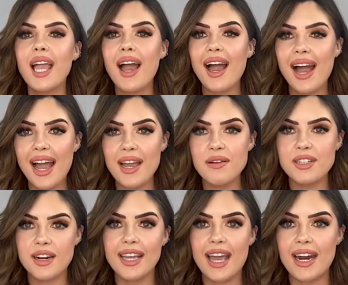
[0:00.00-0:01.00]
how
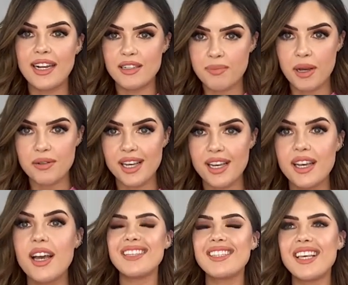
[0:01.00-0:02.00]
did I get Expose?
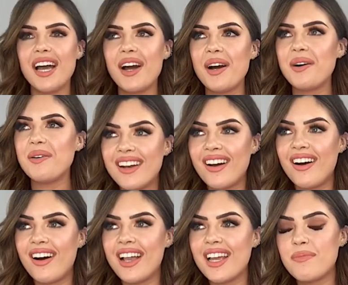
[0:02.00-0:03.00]
So
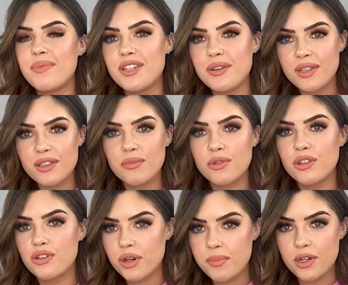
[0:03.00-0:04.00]
I had been doing some
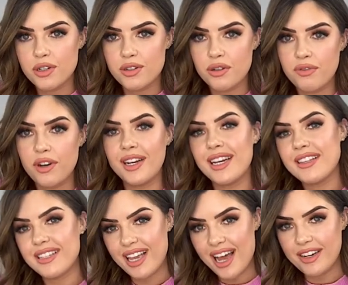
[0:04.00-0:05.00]
contributor stuff on
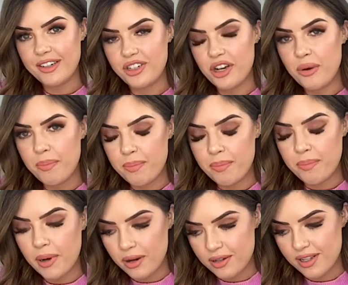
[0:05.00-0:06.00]
Lisa Cannon Show
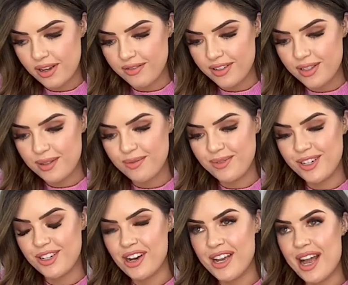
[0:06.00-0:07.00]
Box Office,
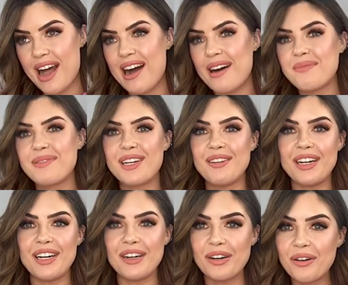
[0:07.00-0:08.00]
which I
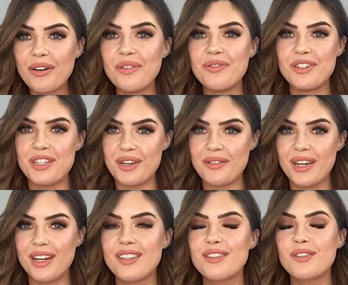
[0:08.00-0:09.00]
absolutely love
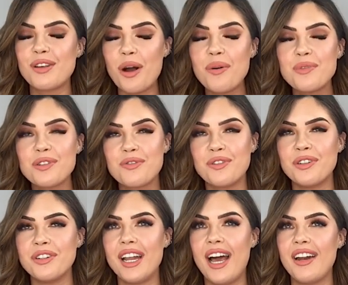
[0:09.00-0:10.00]
doing. It's so much
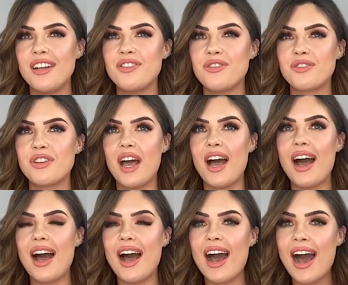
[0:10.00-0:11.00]
fun and I just
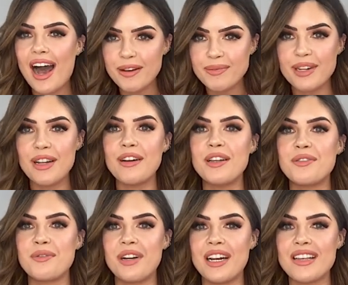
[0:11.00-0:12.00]
absolutely
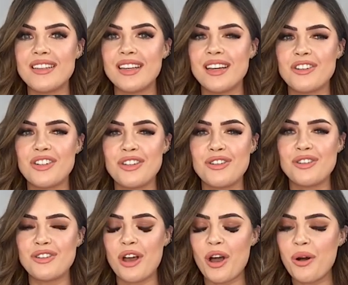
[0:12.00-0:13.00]
adore Lisa. She's
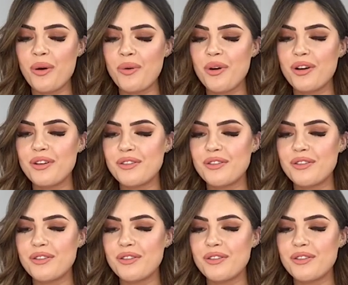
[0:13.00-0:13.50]
so